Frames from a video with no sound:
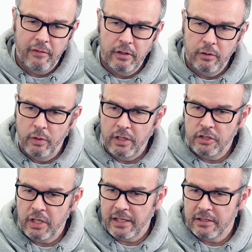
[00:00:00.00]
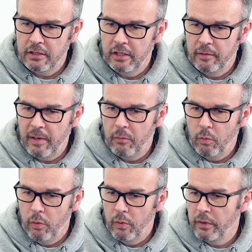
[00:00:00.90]
having a quick chat earlier about
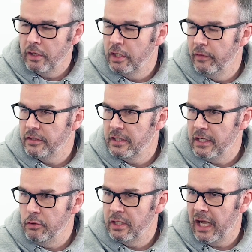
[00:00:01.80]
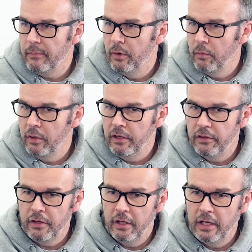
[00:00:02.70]
what we were going to cover today, you came up
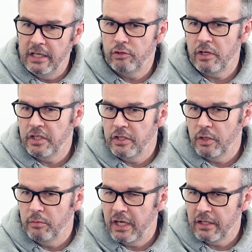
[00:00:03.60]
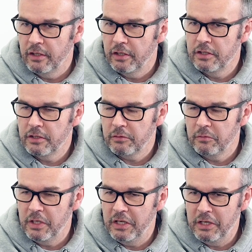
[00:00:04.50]
with an interesting subject that
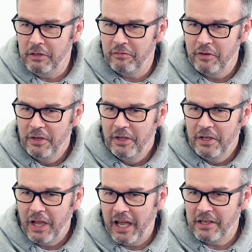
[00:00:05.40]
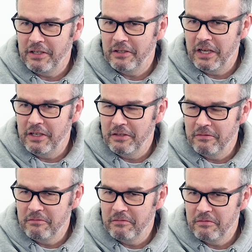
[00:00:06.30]
we've had
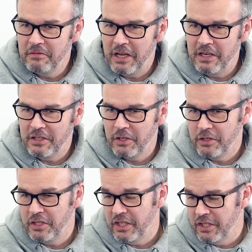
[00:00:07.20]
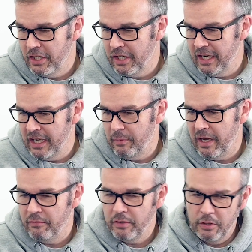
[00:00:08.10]
in discussions internally, we
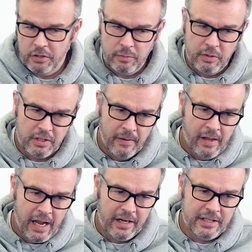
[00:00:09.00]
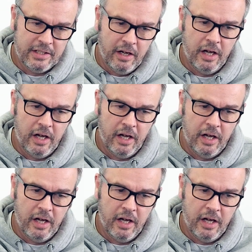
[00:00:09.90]
have with customers, and it's the